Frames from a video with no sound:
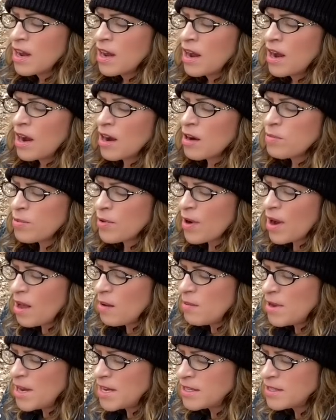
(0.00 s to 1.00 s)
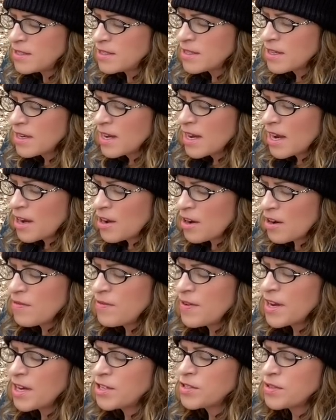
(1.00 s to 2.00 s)
Our promise and our
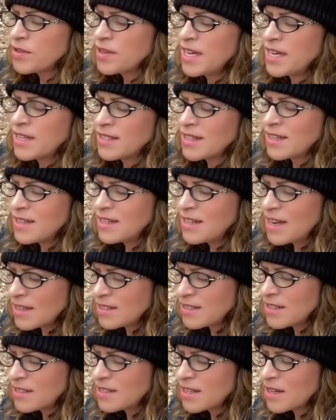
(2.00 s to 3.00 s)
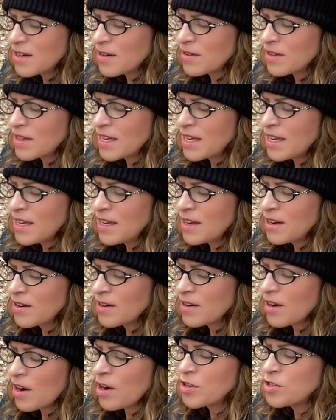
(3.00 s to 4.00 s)
victory isn't necessarily
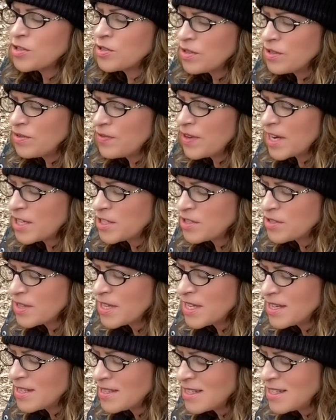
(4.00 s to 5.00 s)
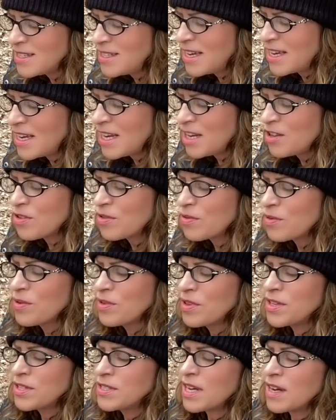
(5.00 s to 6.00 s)
here. Our true victory is in getting through
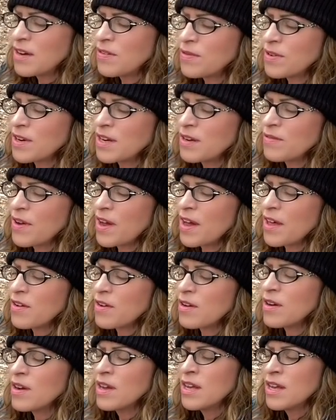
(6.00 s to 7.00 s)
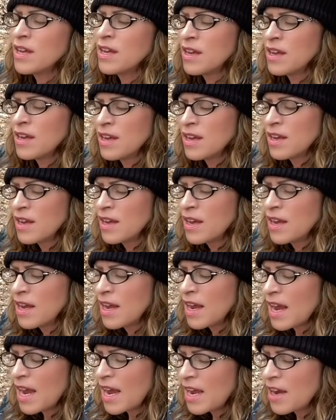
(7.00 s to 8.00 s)
the suffering, Father.
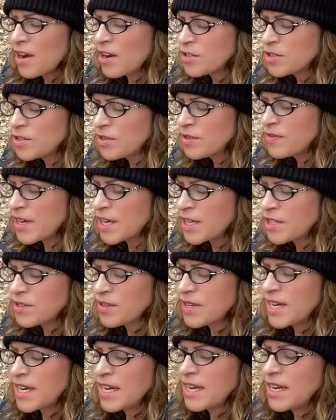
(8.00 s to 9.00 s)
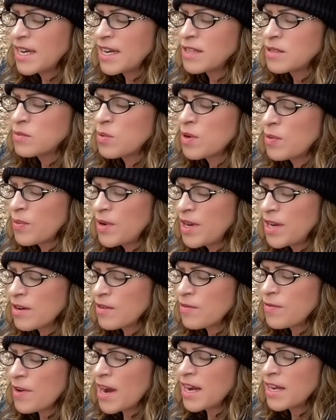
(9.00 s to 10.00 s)
And our true victory is when we are
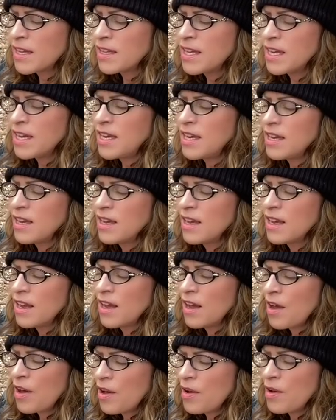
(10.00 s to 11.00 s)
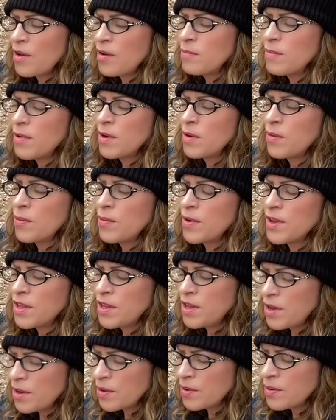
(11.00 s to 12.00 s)
finally home with
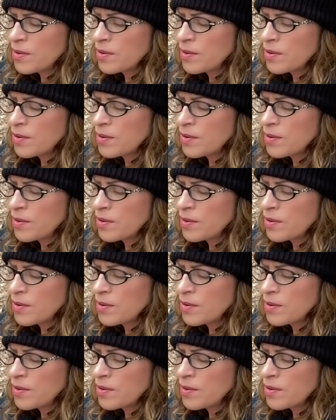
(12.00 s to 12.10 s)
you.